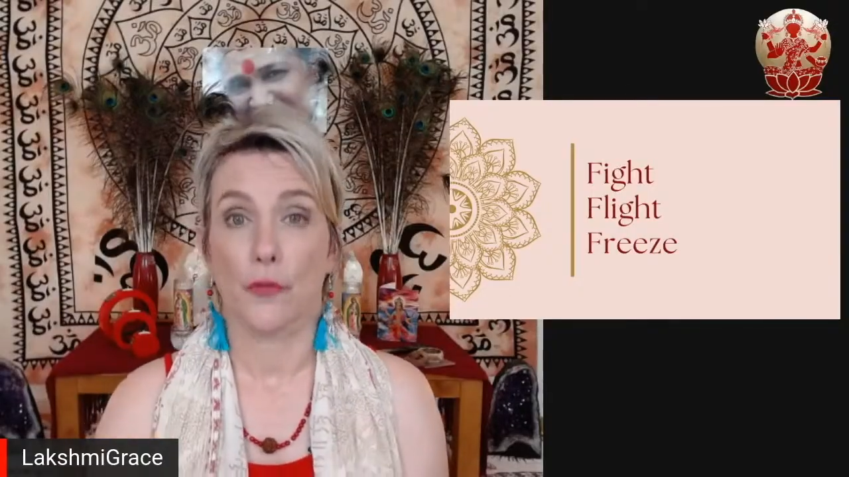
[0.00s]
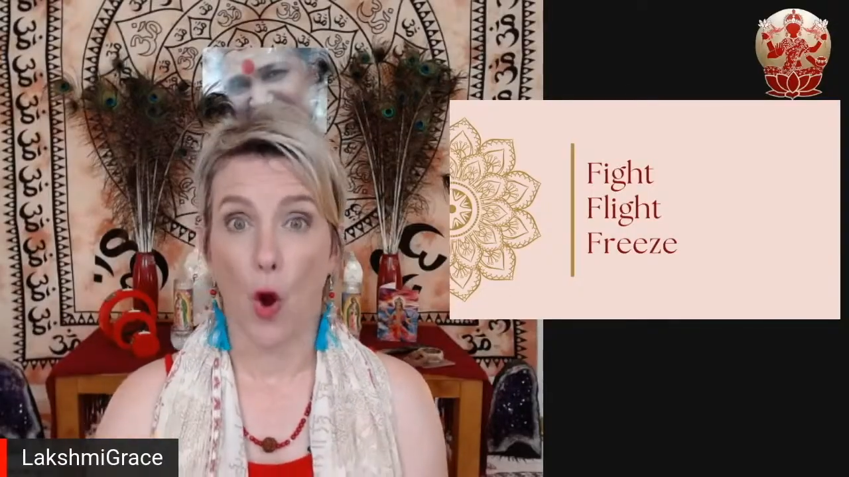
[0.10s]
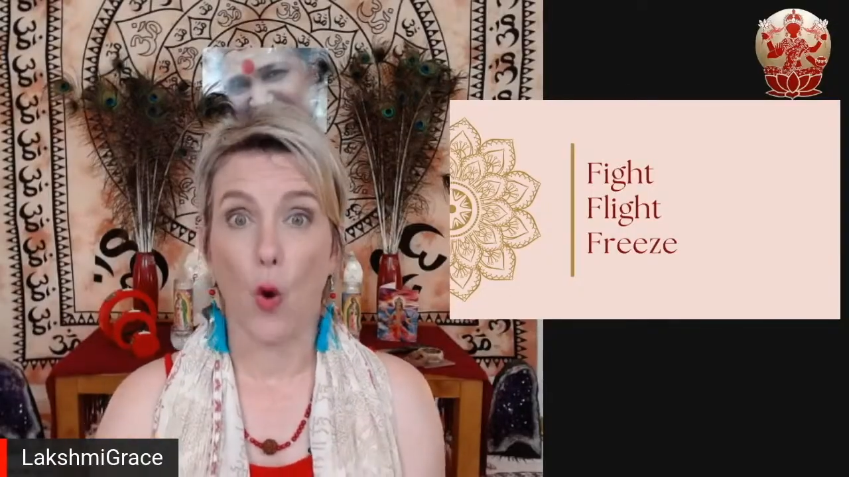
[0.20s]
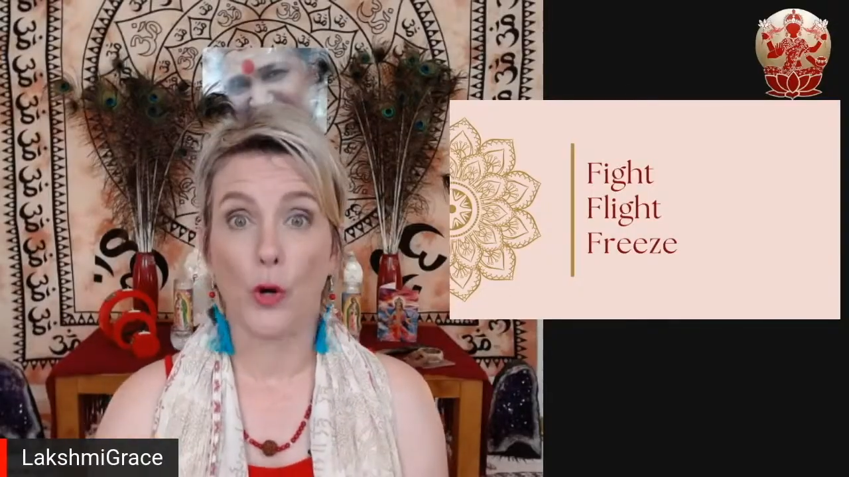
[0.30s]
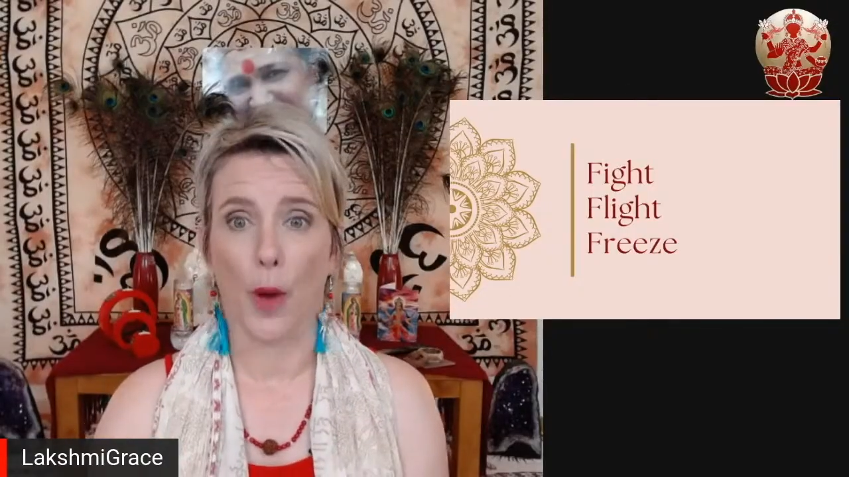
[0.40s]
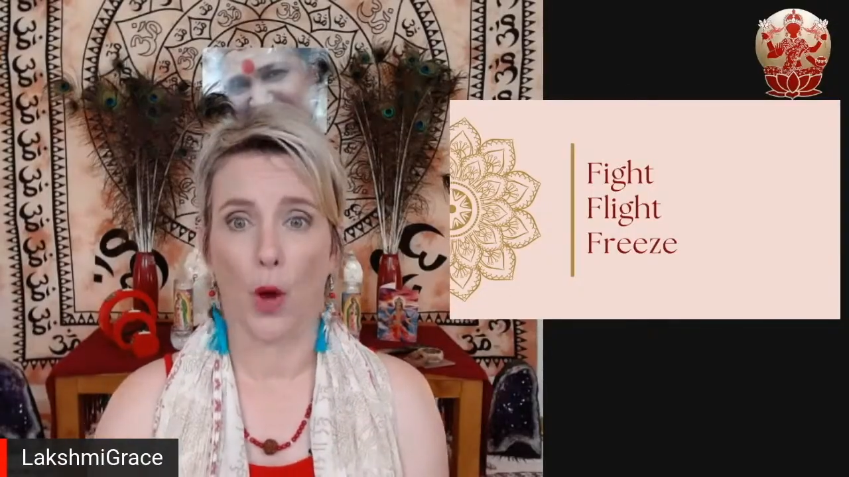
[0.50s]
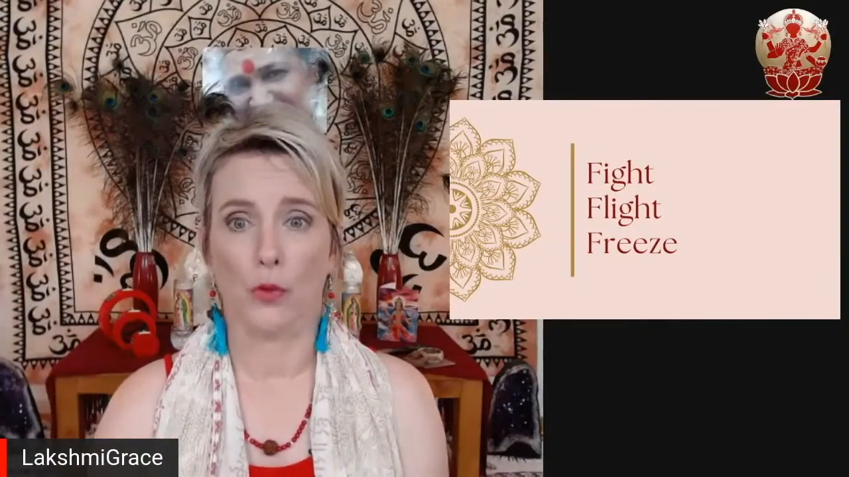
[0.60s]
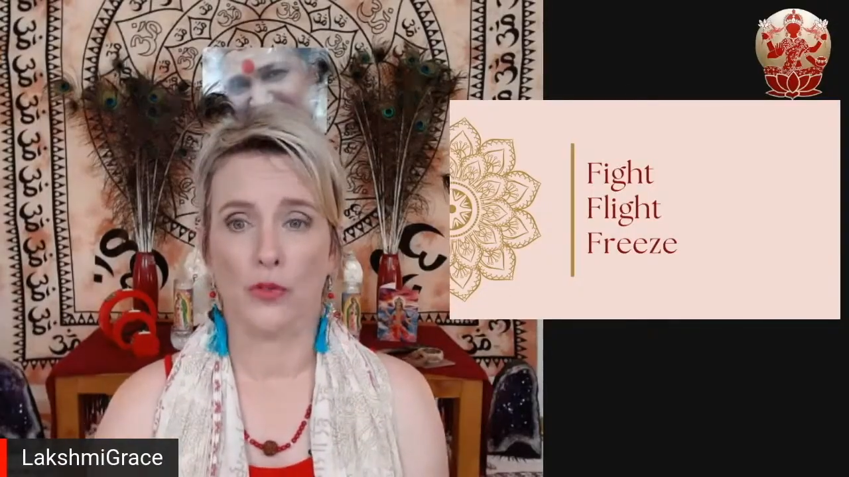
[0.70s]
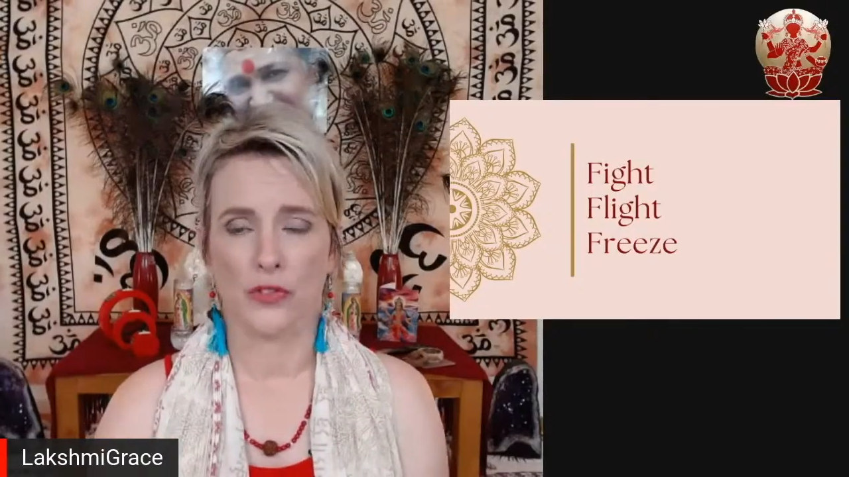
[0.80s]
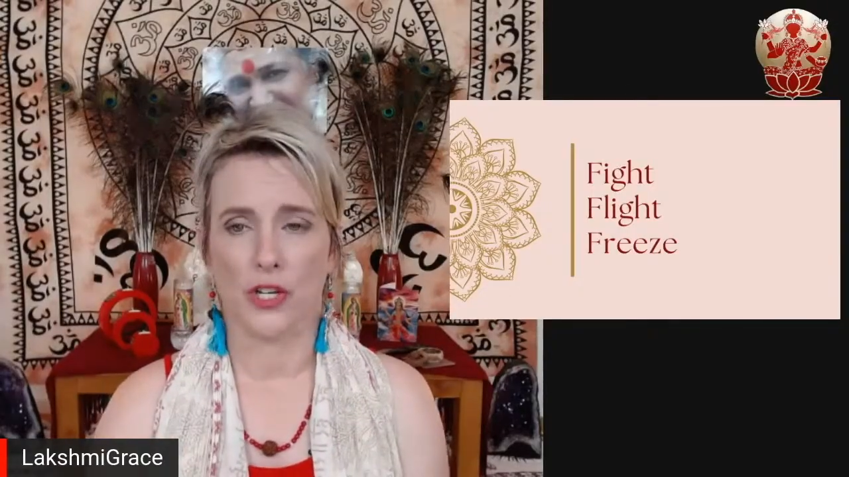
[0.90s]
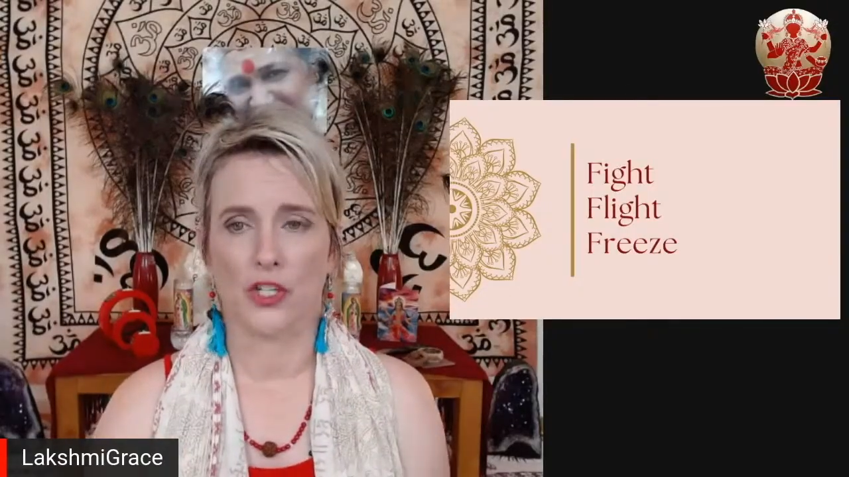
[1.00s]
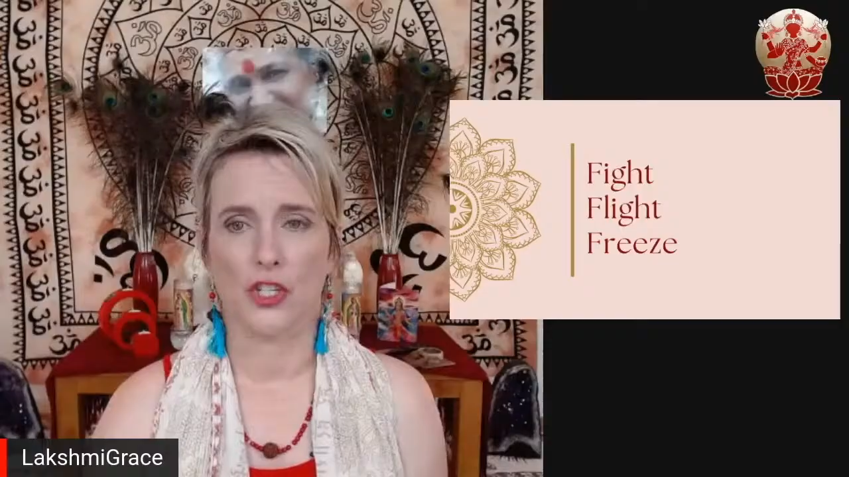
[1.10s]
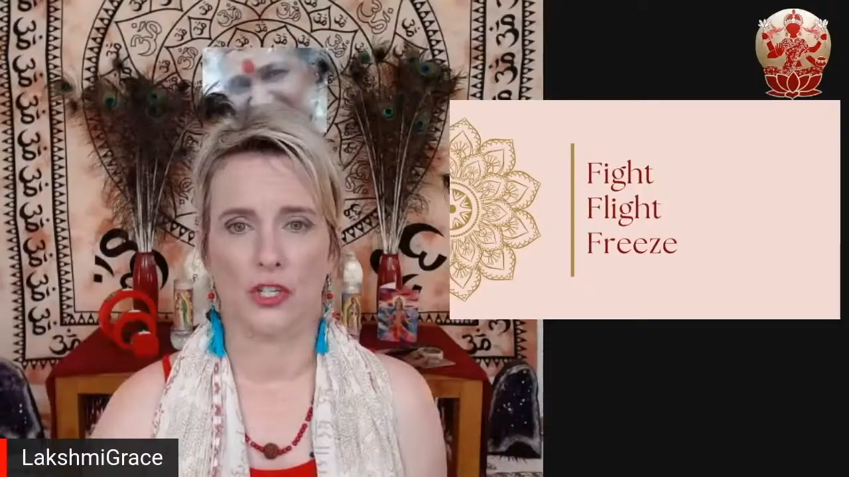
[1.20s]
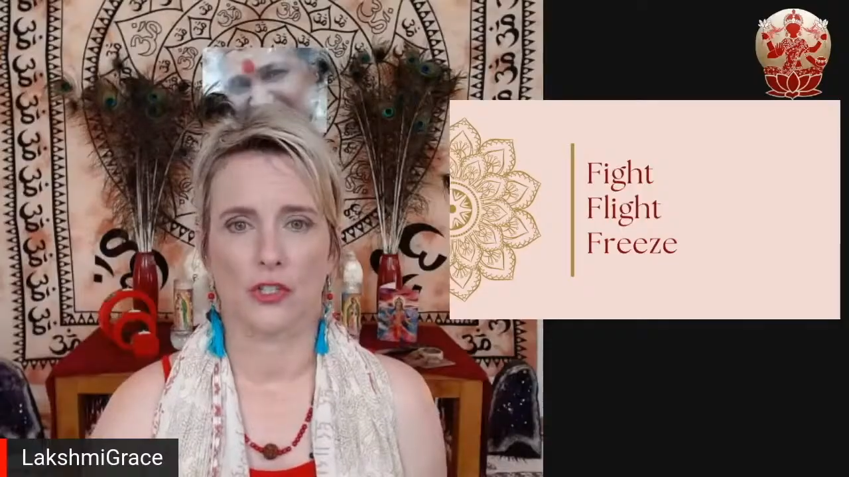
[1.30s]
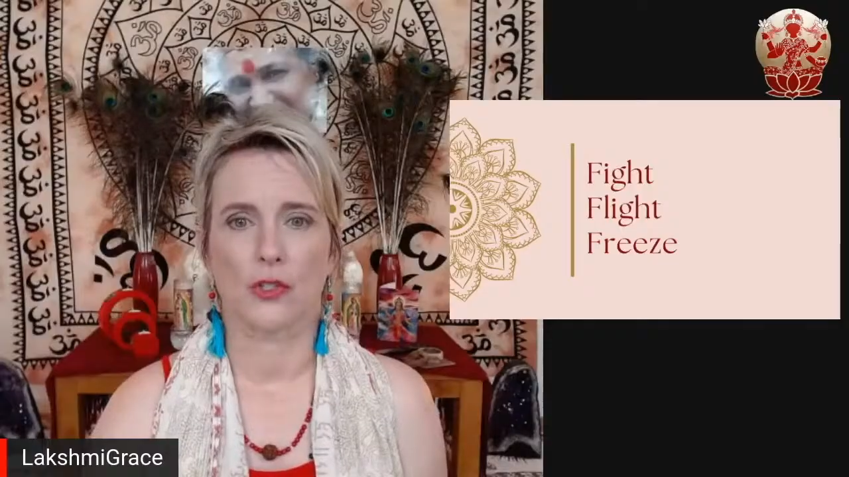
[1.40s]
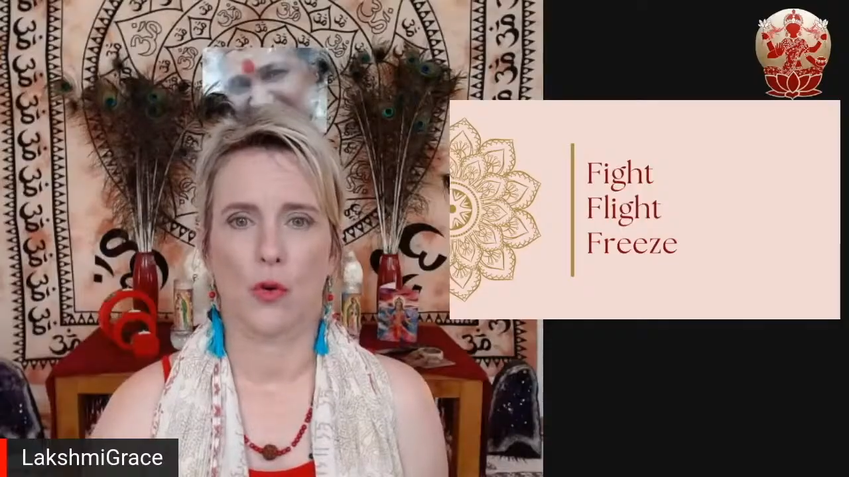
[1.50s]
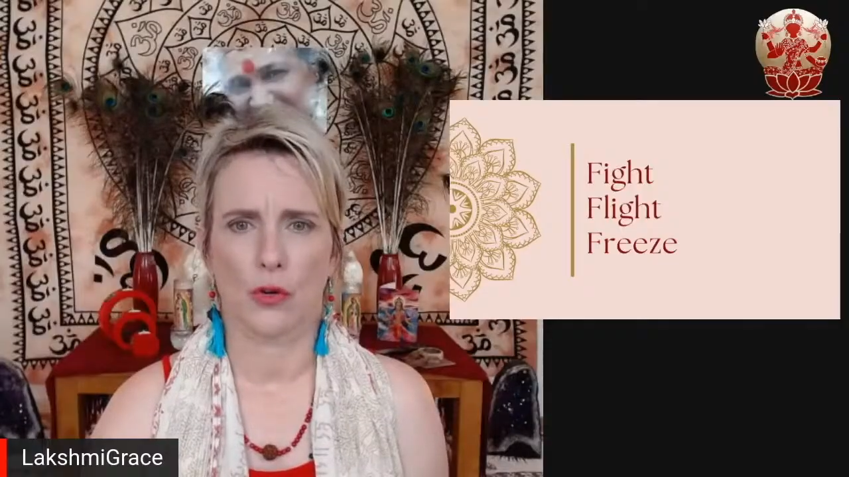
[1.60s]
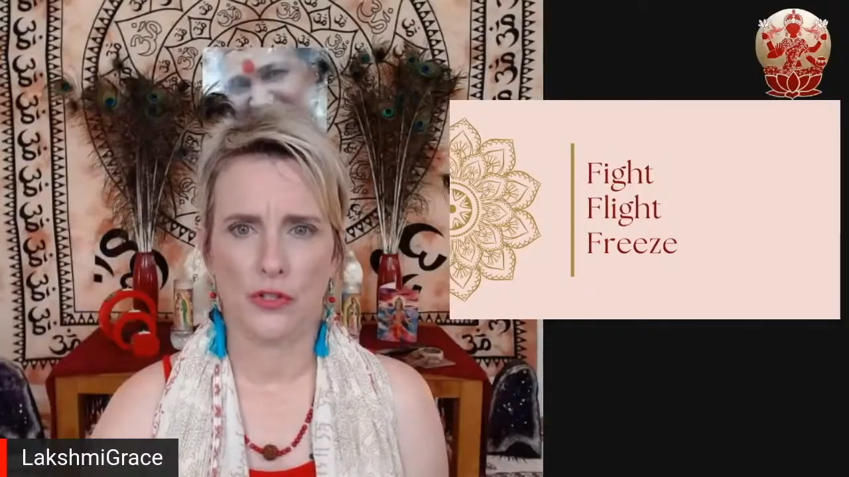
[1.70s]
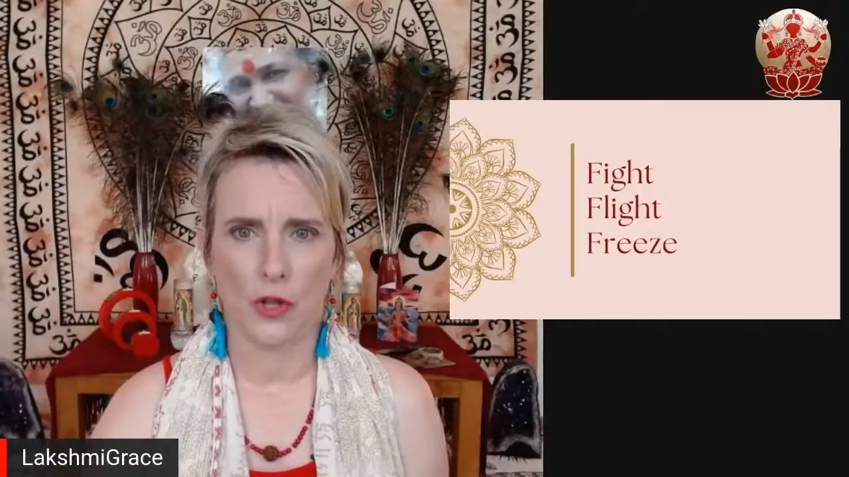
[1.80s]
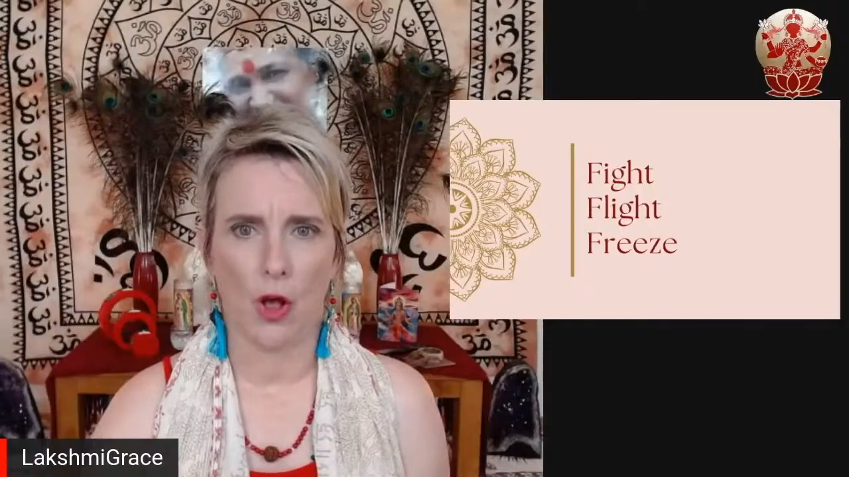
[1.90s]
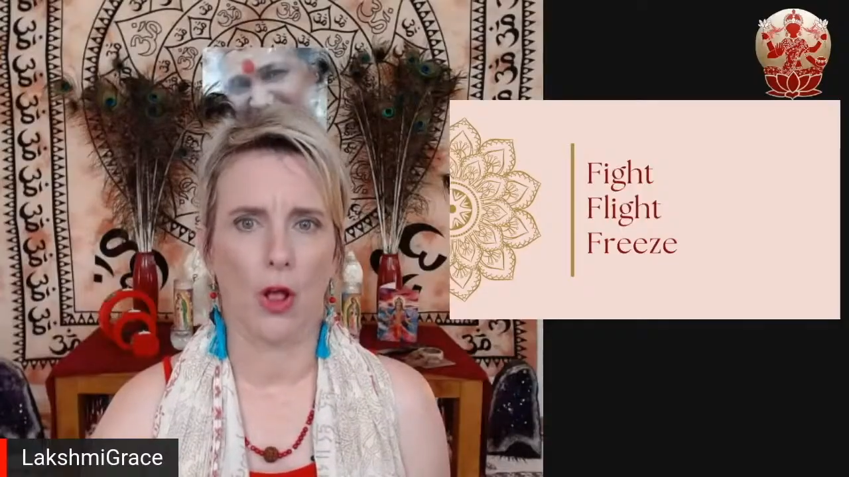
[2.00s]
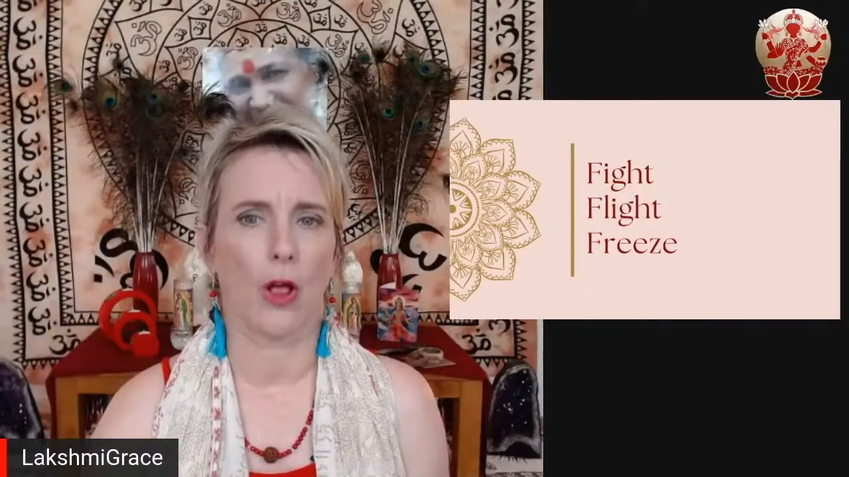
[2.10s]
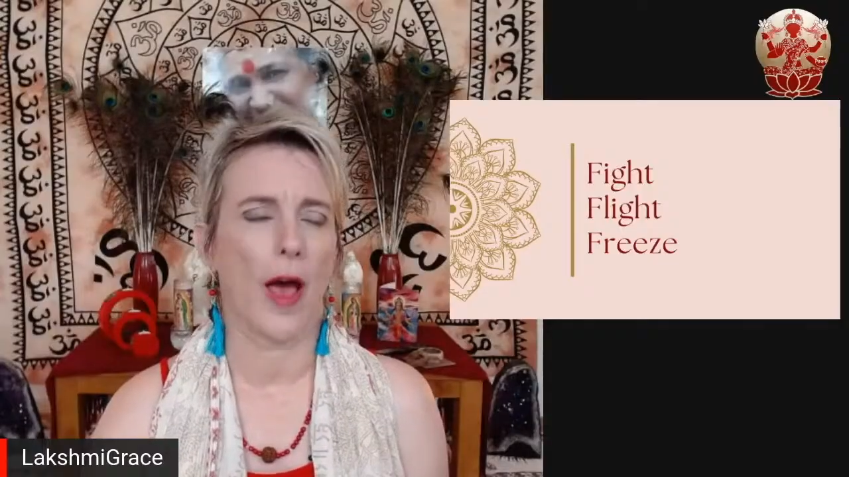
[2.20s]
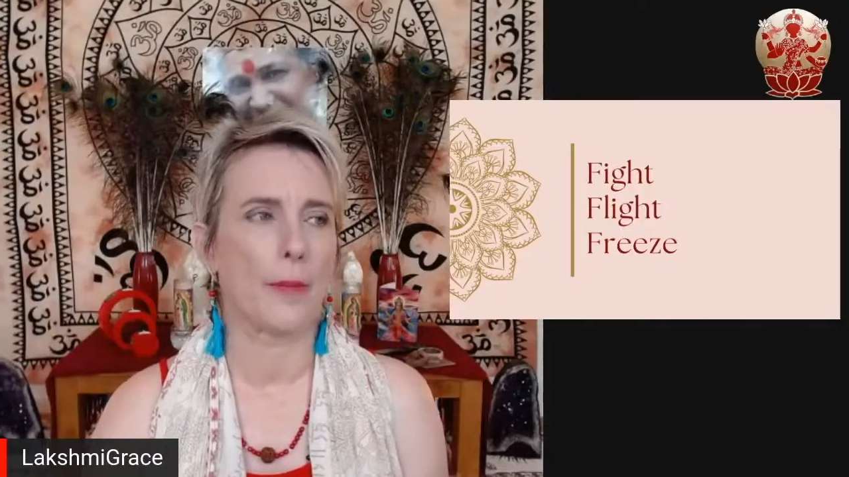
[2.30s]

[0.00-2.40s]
hormones such as cortisol,